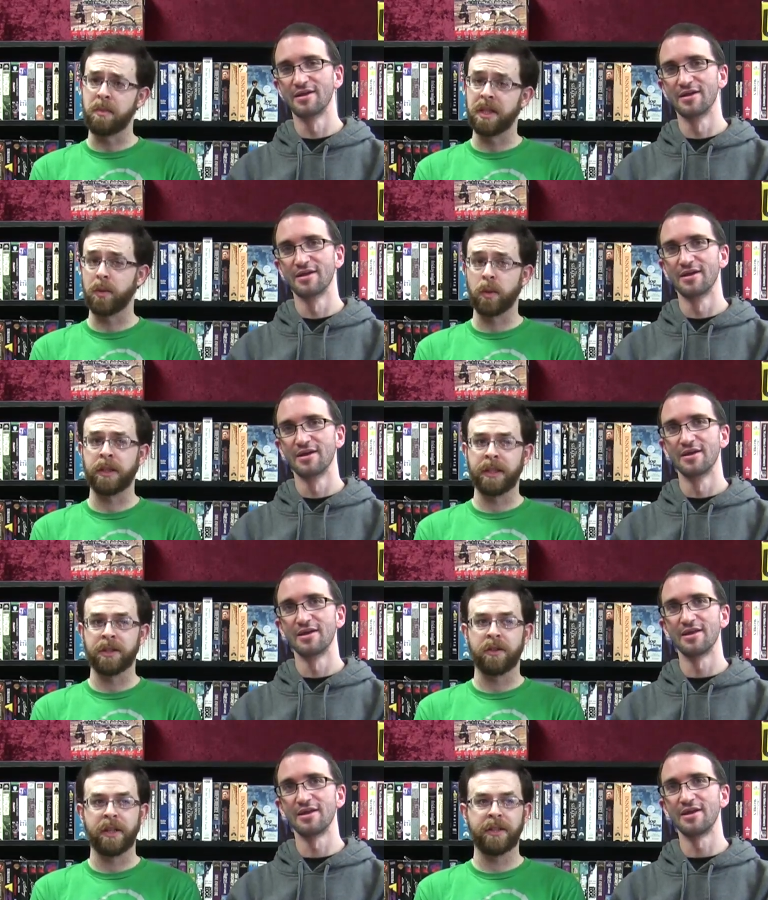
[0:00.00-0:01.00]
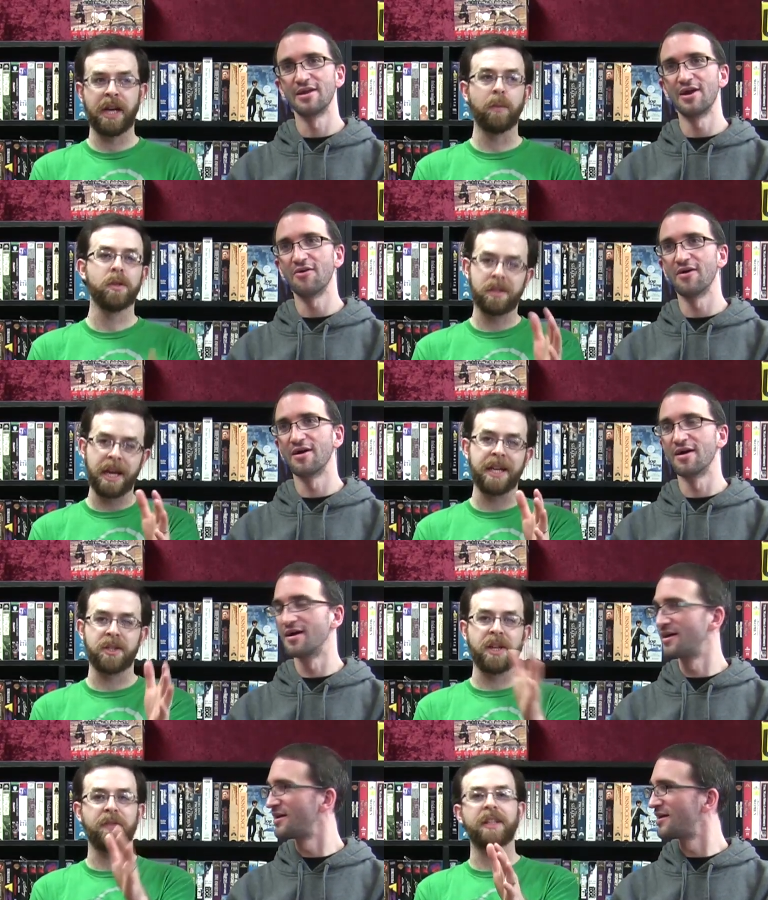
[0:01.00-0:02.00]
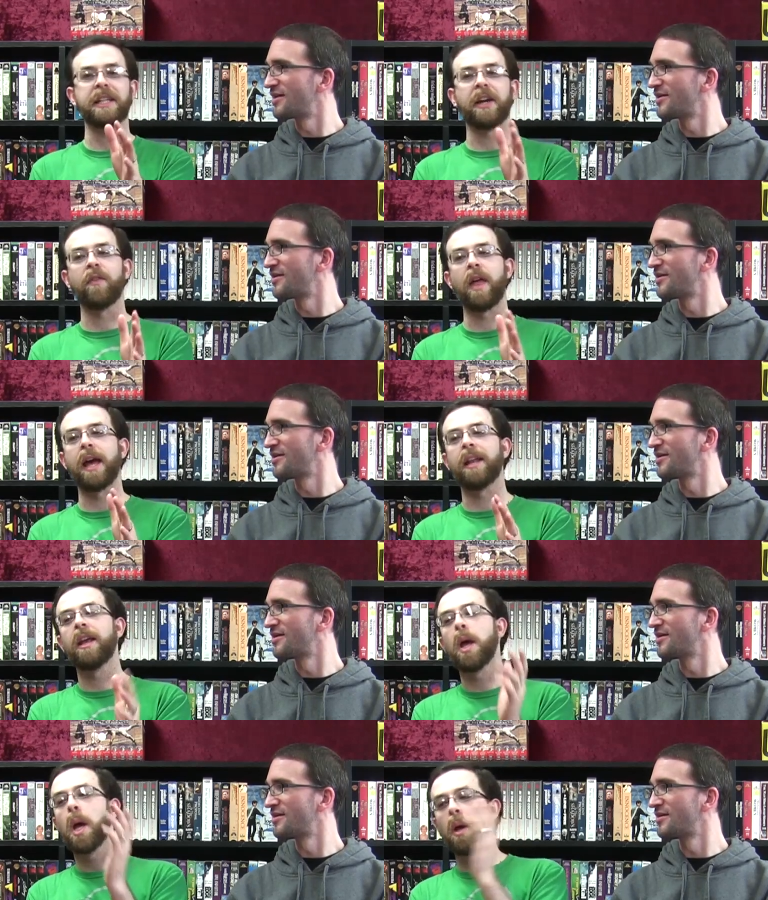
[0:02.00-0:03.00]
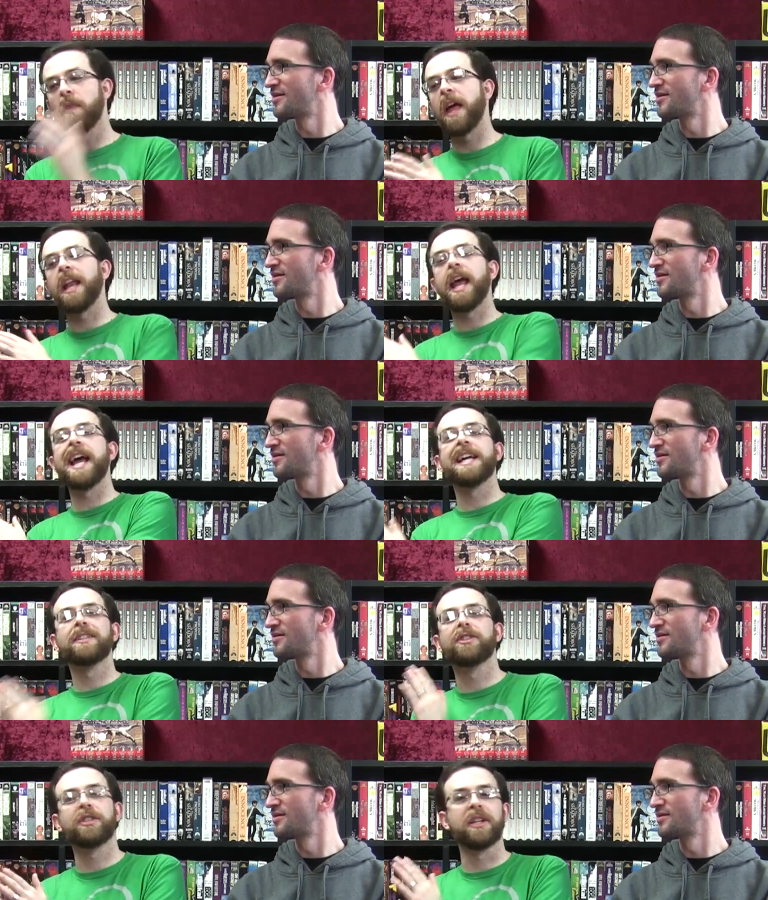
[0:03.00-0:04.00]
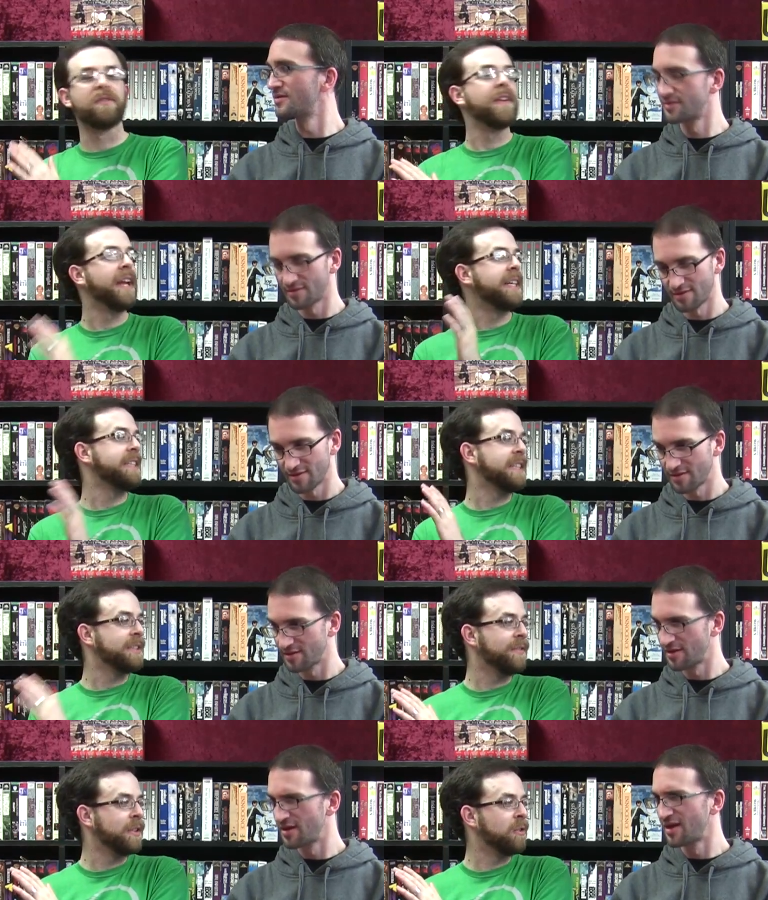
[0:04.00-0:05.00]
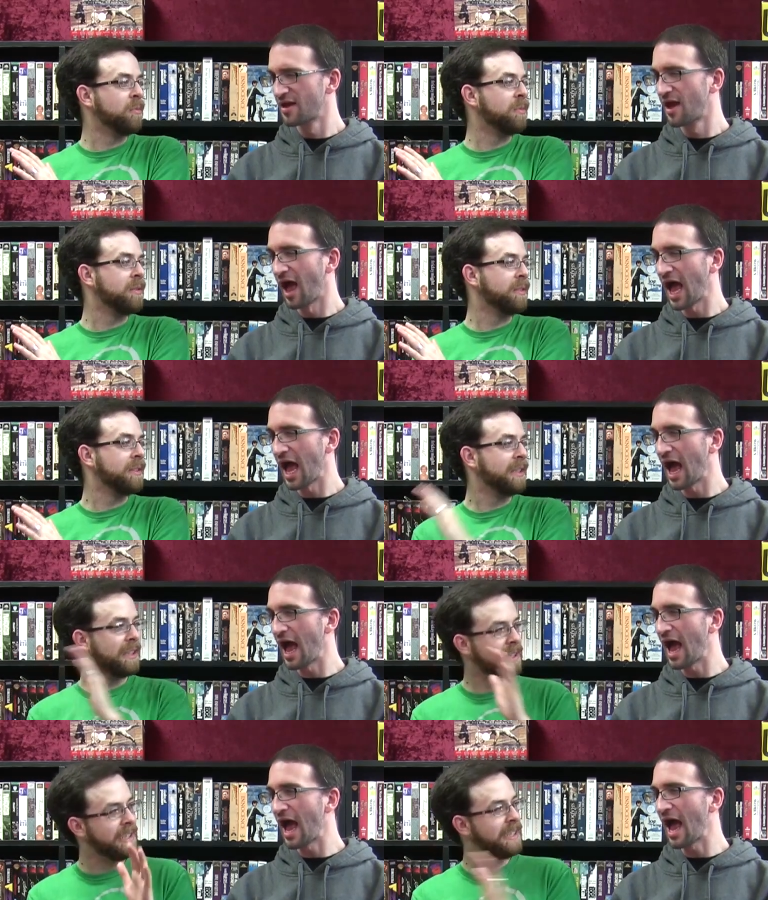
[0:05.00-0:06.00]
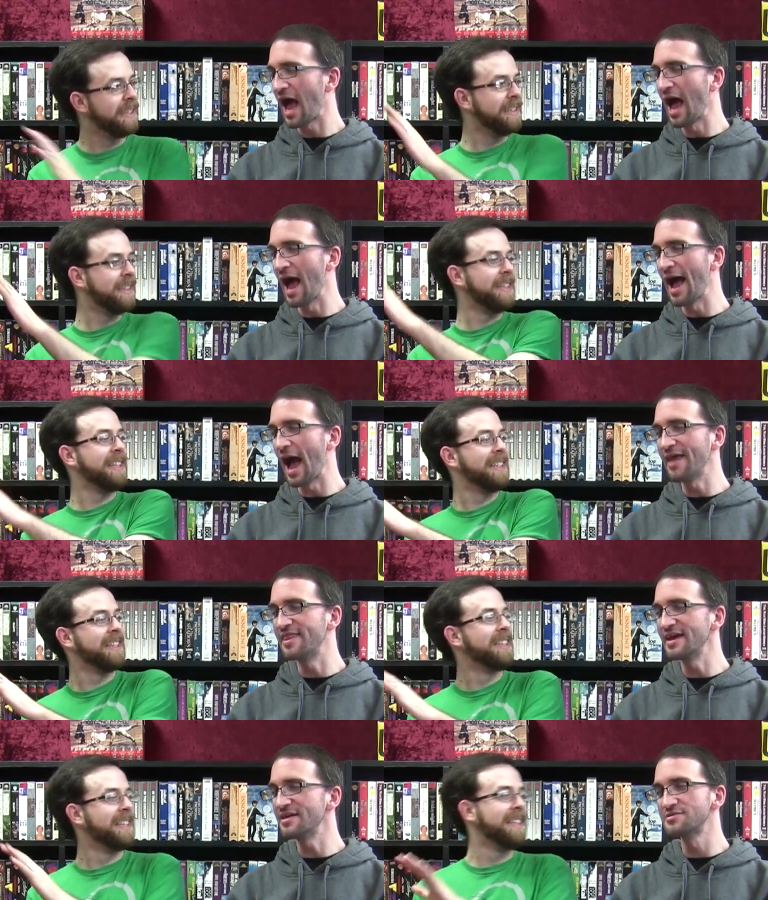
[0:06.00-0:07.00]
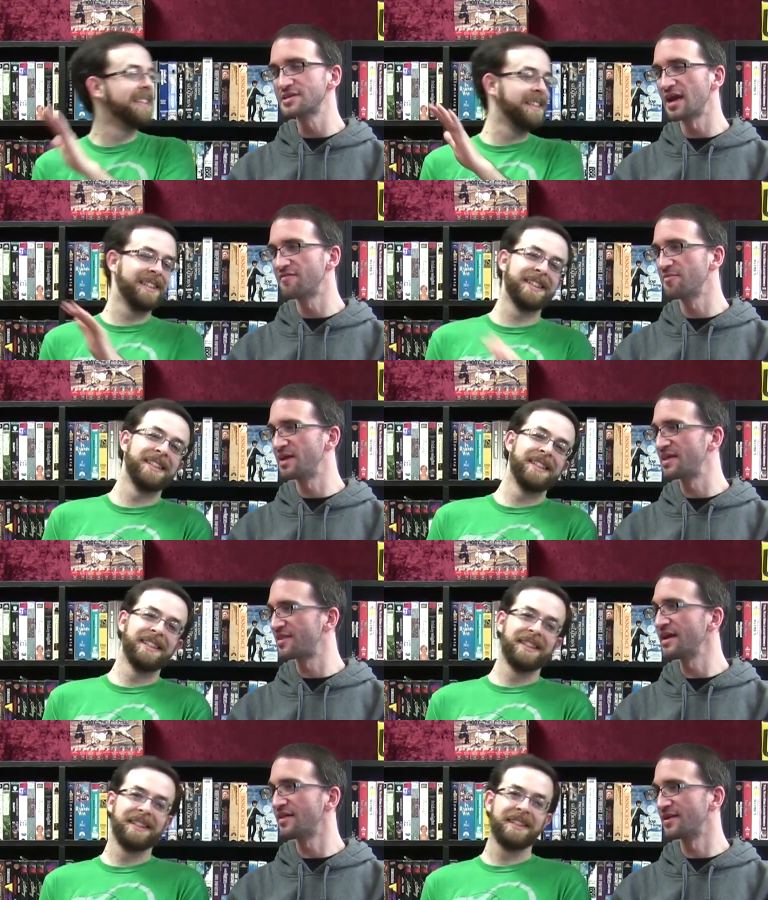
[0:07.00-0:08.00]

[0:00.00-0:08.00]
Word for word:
Speaker 1: is pretty quirky and strange. You I know, will say it's definitely on that that edge of the '90s film
Speaker 2: I think that was kind of a big thing